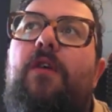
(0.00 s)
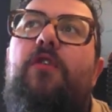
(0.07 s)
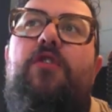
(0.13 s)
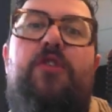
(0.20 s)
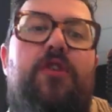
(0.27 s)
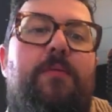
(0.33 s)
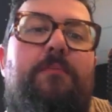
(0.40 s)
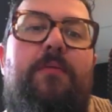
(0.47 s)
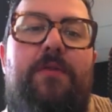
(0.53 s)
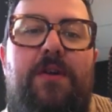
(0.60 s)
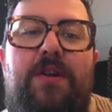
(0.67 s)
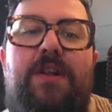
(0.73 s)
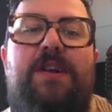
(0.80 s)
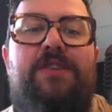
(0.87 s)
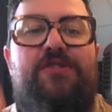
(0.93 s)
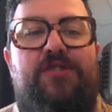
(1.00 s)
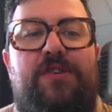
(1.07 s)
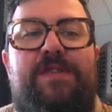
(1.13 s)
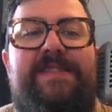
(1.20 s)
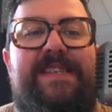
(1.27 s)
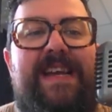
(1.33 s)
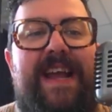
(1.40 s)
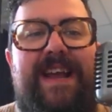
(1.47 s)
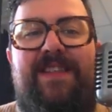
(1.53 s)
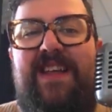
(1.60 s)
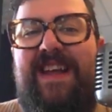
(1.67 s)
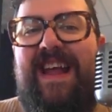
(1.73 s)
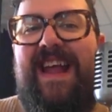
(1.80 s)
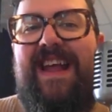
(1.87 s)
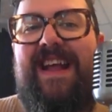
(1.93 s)
you put it on a jersey and
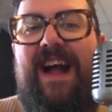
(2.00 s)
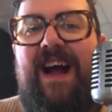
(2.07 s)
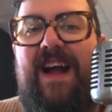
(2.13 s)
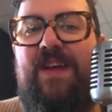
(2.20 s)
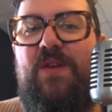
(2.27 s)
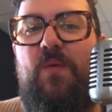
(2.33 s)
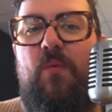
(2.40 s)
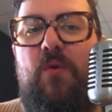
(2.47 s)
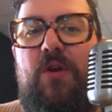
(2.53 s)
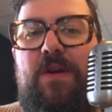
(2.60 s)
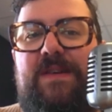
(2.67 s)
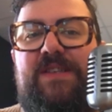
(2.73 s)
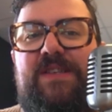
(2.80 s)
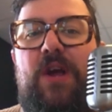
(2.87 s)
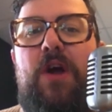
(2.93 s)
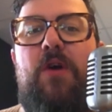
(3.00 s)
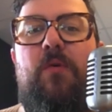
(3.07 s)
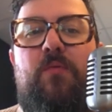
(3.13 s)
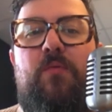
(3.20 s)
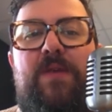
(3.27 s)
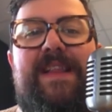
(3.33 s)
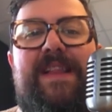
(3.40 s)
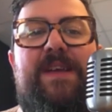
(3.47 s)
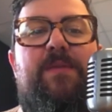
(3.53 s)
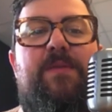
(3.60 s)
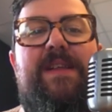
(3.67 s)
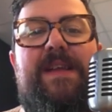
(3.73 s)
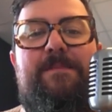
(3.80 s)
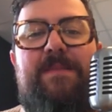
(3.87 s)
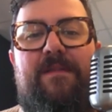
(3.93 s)
like it kind of works.
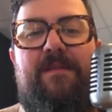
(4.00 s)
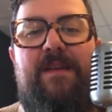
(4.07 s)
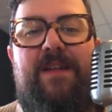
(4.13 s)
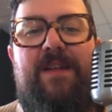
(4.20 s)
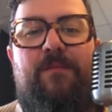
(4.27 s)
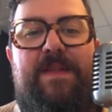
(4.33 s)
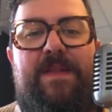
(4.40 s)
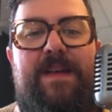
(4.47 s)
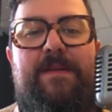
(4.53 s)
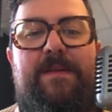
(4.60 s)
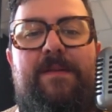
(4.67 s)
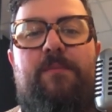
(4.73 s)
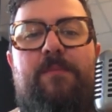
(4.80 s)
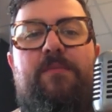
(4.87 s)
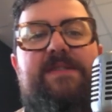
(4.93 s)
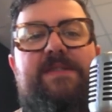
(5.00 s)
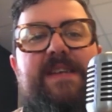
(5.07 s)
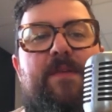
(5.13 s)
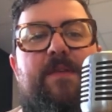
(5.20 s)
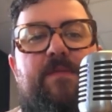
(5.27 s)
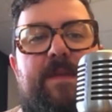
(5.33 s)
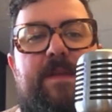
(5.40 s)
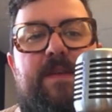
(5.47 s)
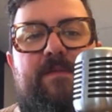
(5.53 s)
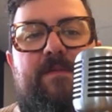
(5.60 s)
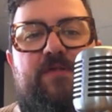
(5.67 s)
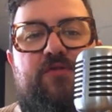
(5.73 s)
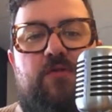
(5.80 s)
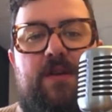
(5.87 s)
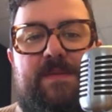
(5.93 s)
Really big fan of what they've been able to put together. And then you have the
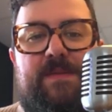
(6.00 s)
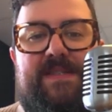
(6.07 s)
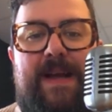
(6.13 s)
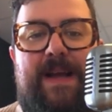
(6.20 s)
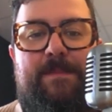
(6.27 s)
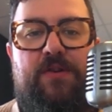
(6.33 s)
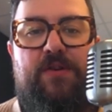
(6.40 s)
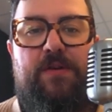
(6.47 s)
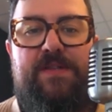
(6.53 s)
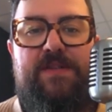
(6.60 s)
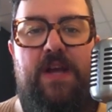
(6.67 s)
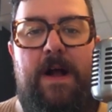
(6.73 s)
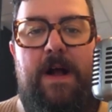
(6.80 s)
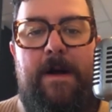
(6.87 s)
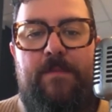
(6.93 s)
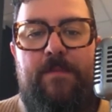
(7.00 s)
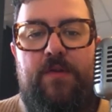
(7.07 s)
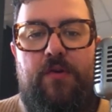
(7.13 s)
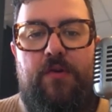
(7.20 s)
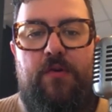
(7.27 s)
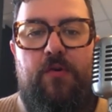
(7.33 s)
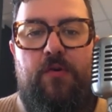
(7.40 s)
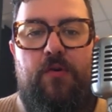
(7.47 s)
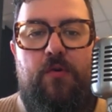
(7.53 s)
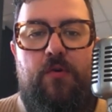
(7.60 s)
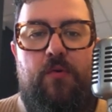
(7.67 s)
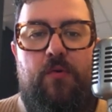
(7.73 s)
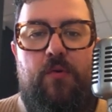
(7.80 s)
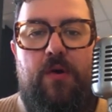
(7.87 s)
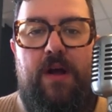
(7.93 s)
Toronto Scepters,
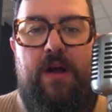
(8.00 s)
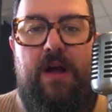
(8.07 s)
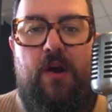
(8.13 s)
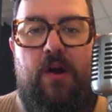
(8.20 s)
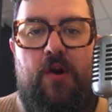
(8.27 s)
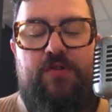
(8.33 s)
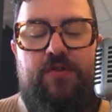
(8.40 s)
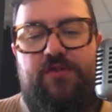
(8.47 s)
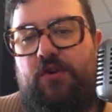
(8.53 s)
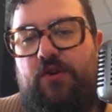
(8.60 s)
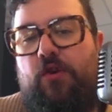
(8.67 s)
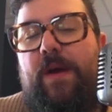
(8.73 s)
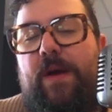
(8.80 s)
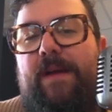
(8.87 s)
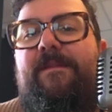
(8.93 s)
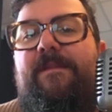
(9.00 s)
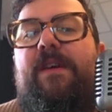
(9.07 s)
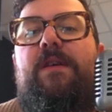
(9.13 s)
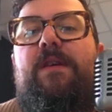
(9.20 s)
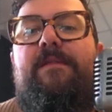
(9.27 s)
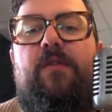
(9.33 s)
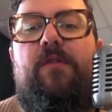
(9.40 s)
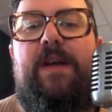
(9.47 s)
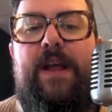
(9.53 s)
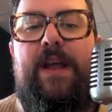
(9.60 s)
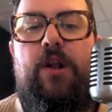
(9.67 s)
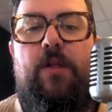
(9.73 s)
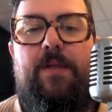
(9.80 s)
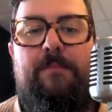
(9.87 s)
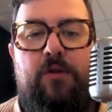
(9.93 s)
who are just going very in
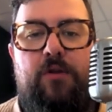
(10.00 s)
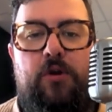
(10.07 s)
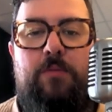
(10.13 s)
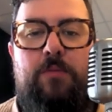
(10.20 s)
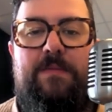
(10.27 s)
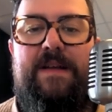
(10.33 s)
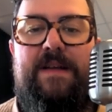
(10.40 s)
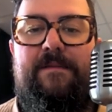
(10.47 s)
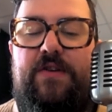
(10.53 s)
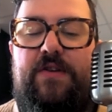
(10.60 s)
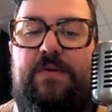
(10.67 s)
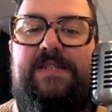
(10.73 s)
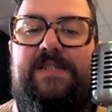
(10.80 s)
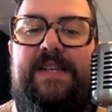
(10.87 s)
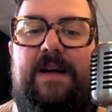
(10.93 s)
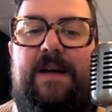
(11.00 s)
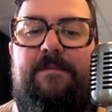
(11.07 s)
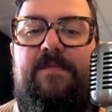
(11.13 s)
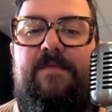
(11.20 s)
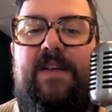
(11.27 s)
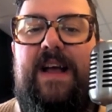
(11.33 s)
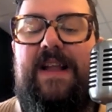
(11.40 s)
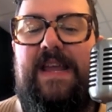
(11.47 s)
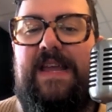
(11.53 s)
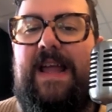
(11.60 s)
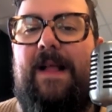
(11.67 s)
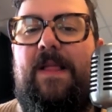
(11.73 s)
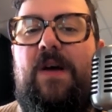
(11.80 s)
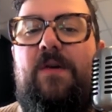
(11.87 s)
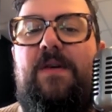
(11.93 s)
on the blue, but they've used enough of the kind of
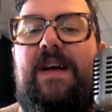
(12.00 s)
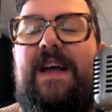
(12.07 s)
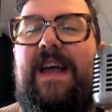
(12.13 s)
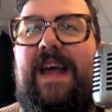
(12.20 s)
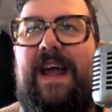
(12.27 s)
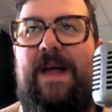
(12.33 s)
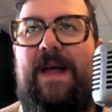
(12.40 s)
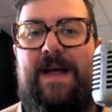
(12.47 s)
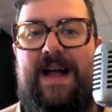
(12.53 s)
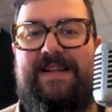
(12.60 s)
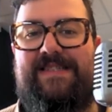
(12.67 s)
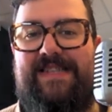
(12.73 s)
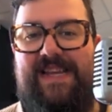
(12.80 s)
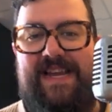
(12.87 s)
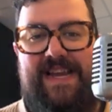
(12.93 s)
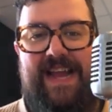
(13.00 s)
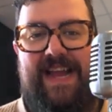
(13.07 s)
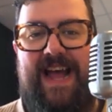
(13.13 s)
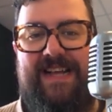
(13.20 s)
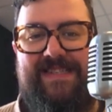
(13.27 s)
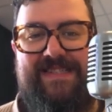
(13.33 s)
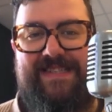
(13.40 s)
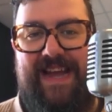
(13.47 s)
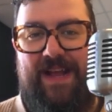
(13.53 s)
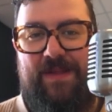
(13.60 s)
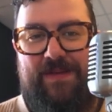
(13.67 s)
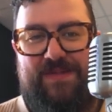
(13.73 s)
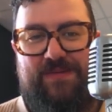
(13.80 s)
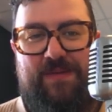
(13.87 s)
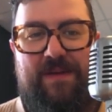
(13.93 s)
yellow in that T.S.
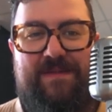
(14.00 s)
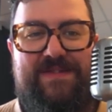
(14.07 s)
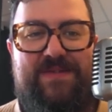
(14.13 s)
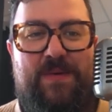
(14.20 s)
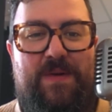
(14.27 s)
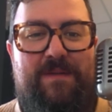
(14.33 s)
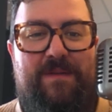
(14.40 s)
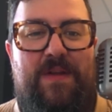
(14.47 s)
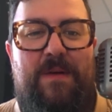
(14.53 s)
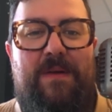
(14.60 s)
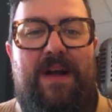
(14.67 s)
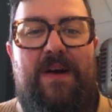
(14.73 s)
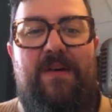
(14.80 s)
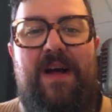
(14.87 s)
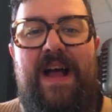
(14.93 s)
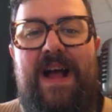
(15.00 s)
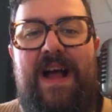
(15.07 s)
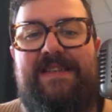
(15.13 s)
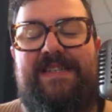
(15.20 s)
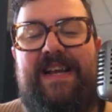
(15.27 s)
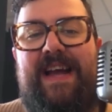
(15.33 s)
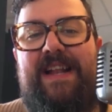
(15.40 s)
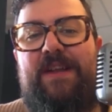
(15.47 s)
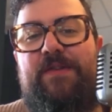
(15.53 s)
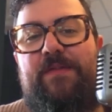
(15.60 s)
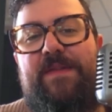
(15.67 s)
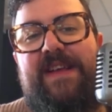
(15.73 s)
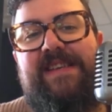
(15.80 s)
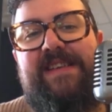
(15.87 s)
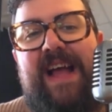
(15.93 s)
Taylor Swift sort of logo to kind of do
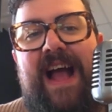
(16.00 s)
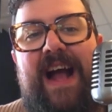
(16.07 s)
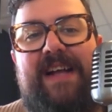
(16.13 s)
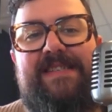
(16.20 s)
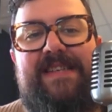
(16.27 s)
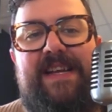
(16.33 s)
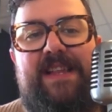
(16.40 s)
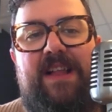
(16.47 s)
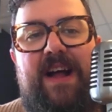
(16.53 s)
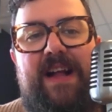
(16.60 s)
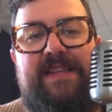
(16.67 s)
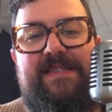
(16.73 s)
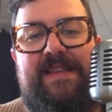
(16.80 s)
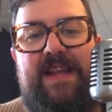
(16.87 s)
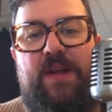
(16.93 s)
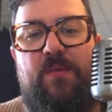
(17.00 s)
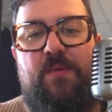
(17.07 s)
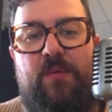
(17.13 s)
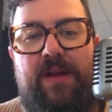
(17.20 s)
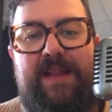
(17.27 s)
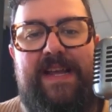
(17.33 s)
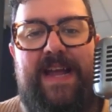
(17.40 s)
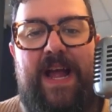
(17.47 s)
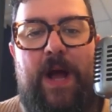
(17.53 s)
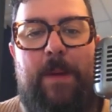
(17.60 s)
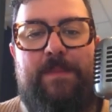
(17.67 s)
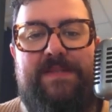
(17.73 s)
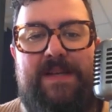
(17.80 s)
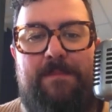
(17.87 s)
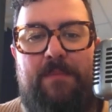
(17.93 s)
these accent lines that it really
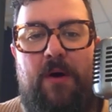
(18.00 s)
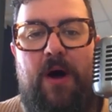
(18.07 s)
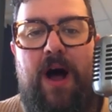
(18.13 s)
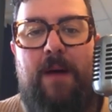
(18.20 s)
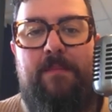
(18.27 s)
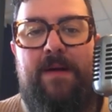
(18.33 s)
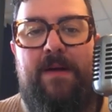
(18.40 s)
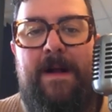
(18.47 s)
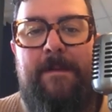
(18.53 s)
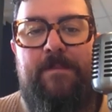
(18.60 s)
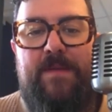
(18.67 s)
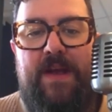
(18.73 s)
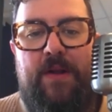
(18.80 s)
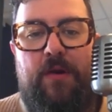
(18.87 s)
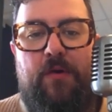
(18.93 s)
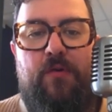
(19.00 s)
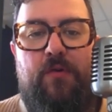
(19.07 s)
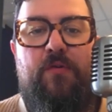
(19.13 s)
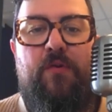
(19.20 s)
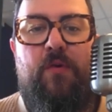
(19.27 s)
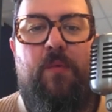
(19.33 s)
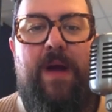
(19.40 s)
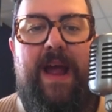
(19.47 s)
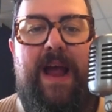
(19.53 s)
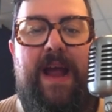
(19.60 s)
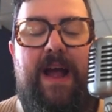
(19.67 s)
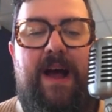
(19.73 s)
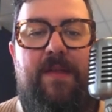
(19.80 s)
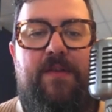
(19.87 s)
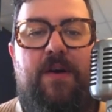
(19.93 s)
helps it pop in a cool way.
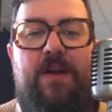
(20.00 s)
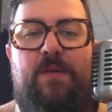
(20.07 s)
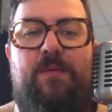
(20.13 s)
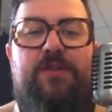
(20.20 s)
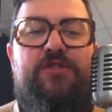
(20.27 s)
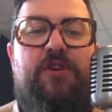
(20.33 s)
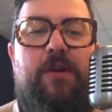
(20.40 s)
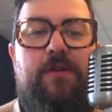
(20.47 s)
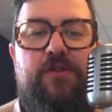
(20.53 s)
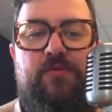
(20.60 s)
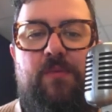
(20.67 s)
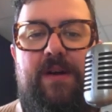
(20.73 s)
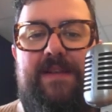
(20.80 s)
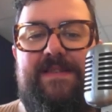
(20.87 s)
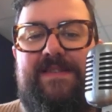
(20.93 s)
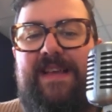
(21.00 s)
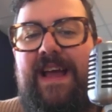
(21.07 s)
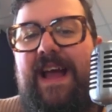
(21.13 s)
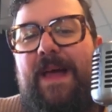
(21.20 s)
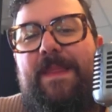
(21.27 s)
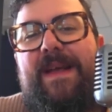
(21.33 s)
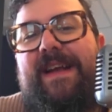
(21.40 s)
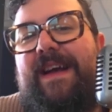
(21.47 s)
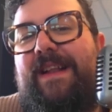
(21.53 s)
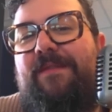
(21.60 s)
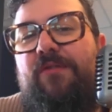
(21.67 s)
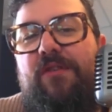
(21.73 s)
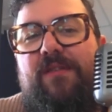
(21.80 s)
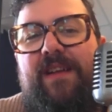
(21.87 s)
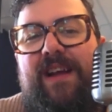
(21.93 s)
The Ottawa Charge ones, they kind of
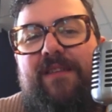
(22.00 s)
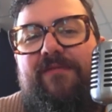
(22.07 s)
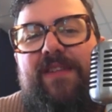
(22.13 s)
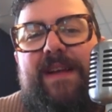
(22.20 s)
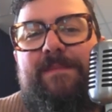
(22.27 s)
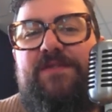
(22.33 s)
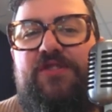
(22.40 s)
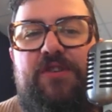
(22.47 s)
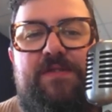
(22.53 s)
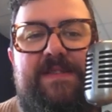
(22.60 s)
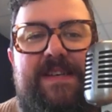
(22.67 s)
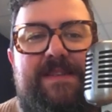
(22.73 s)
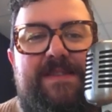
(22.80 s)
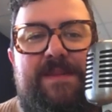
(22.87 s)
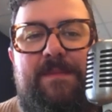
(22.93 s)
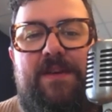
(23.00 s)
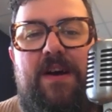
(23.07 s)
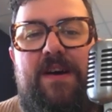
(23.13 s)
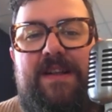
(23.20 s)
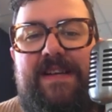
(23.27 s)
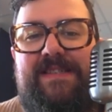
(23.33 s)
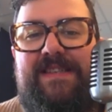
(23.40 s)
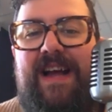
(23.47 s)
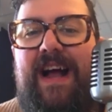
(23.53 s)
look like a Flames jersey, to be honest.